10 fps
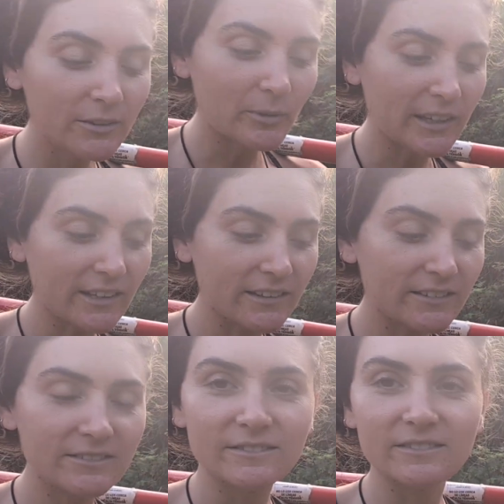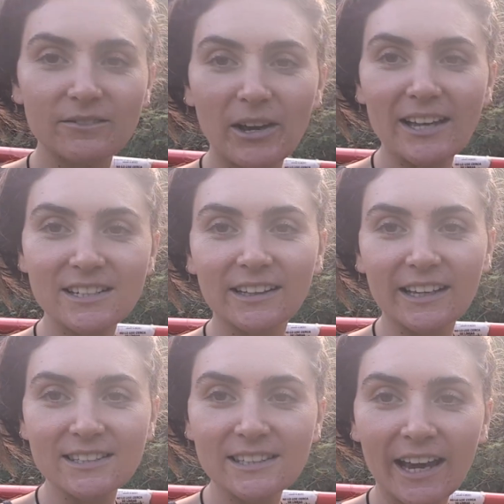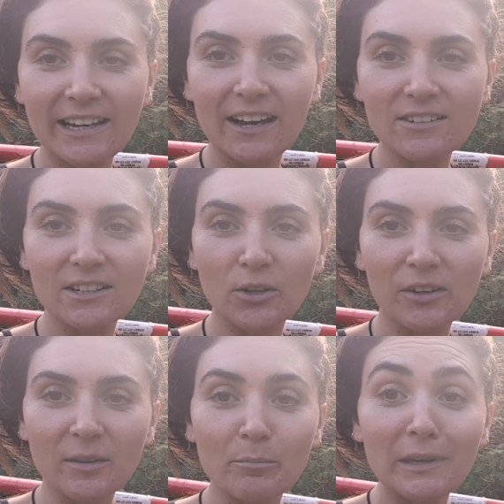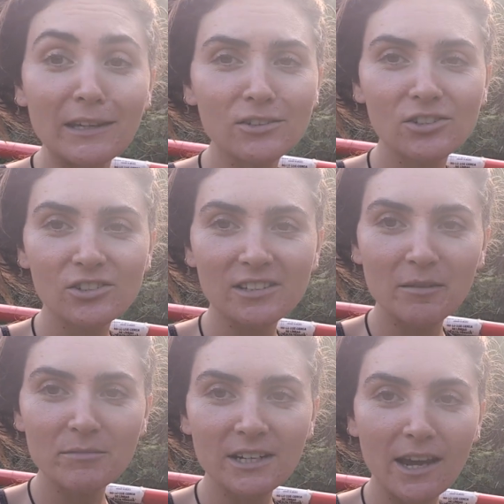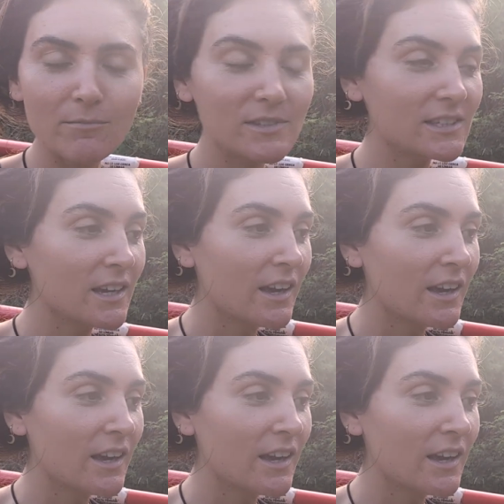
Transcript: We had to like sign out to go to the beach sometimes.